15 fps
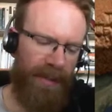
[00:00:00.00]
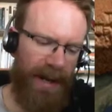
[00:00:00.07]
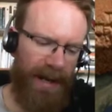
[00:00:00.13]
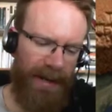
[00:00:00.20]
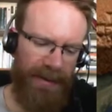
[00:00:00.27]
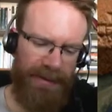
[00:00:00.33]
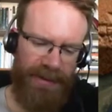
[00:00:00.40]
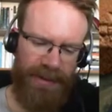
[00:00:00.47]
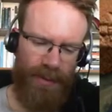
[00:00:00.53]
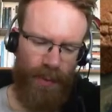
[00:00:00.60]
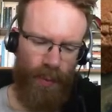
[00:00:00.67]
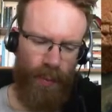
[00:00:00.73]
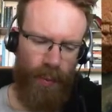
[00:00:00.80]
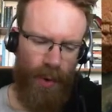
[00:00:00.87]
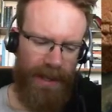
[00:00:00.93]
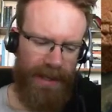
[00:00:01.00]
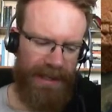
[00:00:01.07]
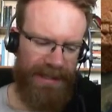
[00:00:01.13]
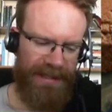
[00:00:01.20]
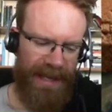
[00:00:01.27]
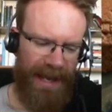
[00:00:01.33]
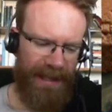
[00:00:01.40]
about
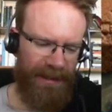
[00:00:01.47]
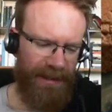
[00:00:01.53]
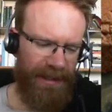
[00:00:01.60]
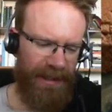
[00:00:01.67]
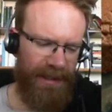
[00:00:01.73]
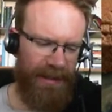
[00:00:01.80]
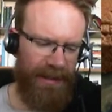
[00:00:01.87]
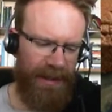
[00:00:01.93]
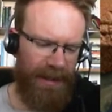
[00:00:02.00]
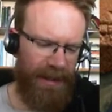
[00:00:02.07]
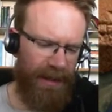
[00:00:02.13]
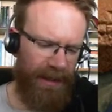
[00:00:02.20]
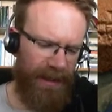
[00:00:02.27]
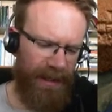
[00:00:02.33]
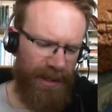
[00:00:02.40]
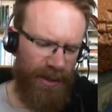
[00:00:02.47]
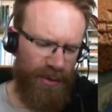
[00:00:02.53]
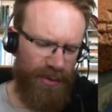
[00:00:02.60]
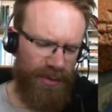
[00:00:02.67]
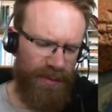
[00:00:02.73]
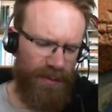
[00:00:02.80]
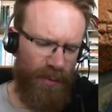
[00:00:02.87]
what exactly uh,
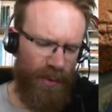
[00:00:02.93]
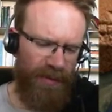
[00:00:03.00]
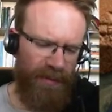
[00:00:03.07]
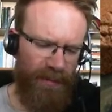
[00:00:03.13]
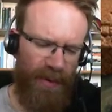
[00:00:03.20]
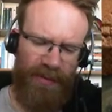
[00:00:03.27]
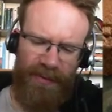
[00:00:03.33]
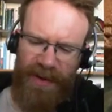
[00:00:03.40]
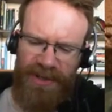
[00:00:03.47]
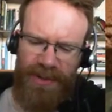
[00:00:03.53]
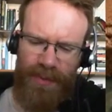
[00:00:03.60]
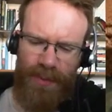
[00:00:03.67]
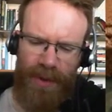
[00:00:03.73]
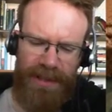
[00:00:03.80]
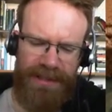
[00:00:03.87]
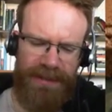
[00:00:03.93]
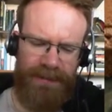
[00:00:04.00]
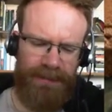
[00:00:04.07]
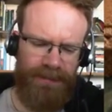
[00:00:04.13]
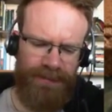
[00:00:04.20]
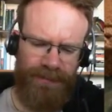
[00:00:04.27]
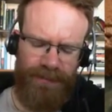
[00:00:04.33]
Enkidu's motivation
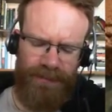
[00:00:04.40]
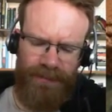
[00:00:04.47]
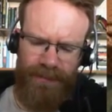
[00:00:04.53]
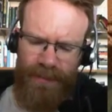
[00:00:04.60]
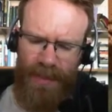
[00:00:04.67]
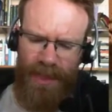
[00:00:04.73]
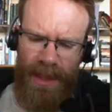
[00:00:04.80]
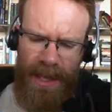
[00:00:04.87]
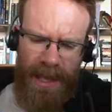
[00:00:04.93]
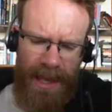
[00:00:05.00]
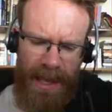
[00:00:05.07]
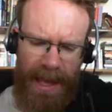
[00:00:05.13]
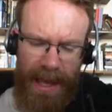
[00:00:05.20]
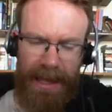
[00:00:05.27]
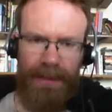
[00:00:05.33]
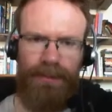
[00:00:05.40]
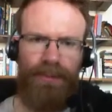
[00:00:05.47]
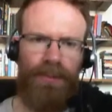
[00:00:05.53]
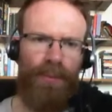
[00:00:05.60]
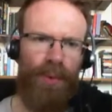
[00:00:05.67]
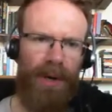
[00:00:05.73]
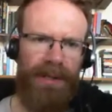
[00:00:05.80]
was,
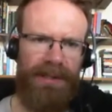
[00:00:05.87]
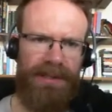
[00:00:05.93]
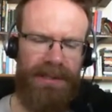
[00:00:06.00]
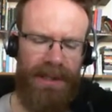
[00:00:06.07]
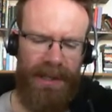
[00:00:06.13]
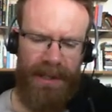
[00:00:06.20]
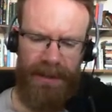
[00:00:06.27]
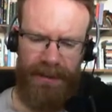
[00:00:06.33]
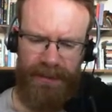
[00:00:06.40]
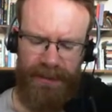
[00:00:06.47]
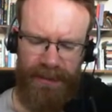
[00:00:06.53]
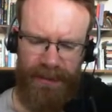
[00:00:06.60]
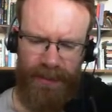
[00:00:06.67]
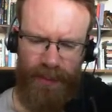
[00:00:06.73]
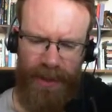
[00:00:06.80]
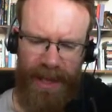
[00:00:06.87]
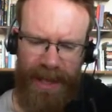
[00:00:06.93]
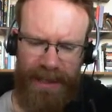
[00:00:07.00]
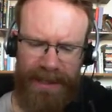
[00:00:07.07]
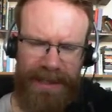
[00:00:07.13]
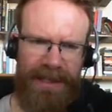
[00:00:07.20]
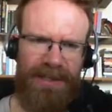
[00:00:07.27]
and what uh, we
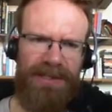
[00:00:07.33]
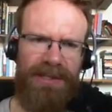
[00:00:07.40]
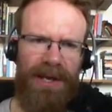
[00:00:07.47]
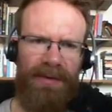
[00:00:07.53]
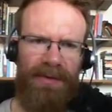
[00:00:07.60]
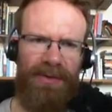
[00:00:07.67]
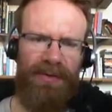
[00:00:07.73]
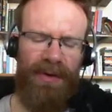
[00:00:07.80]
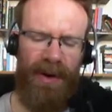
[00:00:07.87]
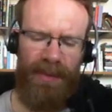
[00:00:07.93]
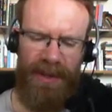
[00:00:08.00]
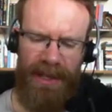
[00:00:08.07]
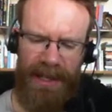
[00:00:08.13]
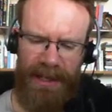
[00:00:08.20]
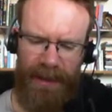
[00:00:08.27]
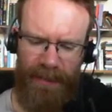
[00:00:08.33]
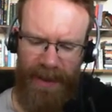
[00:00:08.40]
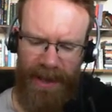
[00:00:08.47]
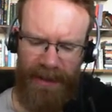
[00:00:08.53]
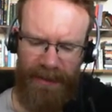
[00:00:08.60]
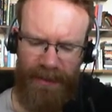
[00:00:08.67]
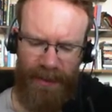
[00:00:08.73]
had hints of at the very beginning
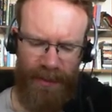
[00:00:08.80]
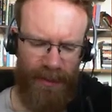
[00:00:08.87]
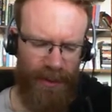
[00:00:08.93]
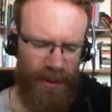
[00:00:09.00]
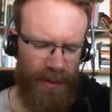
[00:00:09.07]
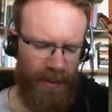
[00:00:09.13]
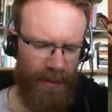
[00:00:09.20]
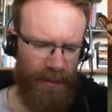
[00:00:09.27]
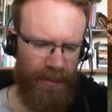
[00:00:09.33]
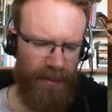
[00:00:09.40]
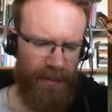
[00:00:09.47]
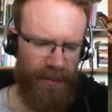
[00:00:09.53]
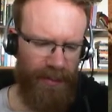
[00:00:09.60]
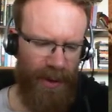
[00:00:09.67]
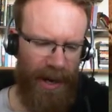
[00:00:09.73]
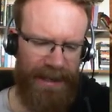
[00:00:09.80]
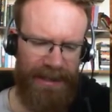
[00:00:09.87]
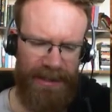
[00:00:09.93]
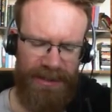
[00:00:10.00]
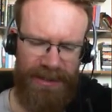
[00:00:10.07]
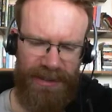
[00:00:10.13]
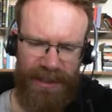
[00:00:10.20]
about the
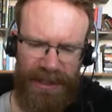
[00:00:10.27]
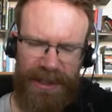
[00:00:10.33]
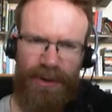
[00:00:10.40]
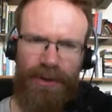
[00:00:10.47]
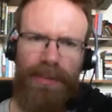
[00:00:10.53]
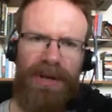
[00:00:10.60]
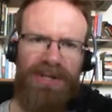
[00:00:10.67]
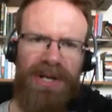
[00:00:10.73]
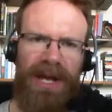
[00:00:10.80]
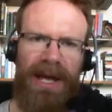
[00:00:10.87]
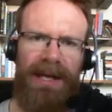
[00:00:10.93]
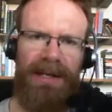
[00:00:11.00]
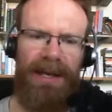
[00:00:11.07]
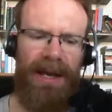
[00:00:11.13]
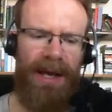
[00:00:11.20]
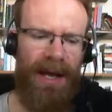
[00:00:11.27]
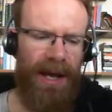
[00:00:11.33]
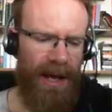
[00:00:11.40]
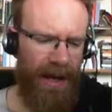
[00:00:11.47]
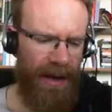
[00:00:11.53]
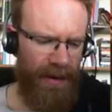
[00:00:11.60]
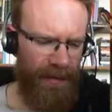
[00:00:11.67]
practice that Gilgamesh had
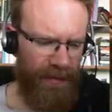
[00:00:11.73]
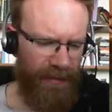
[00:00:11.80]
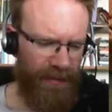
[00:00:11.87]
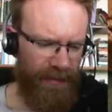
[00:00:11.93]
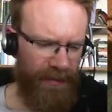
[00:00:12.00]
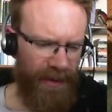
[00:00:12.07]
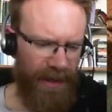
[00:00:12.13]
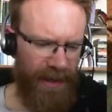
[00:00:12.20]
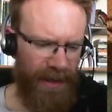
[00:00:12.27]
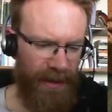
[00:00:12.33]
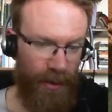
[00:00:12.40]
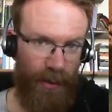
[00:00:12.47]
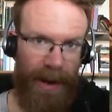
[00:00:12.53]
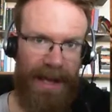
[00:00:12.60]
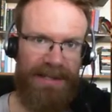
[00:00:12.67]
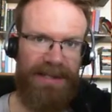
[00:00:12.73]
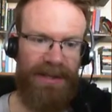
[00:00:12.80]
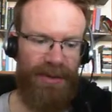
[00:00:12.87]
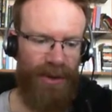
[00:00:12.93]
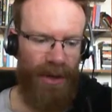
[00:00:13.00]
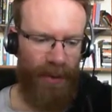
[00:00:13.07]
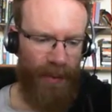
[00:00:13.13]
of uh,
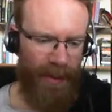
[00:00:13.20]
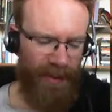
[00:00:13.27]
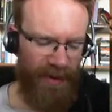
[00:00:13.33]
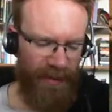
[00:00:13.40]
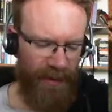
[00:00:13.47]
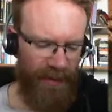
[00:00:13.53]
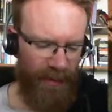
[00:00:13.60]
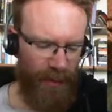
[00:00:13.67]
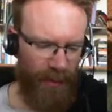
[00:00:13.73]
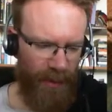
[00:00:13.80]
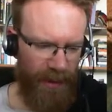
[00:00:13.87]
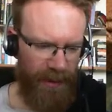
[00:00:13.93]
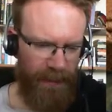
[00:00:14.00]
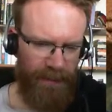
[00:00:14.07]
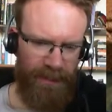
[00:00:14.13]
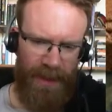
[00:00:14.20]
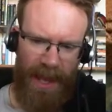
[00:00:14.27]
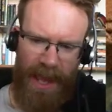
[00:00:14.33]
harassing the young women of, of Uruk.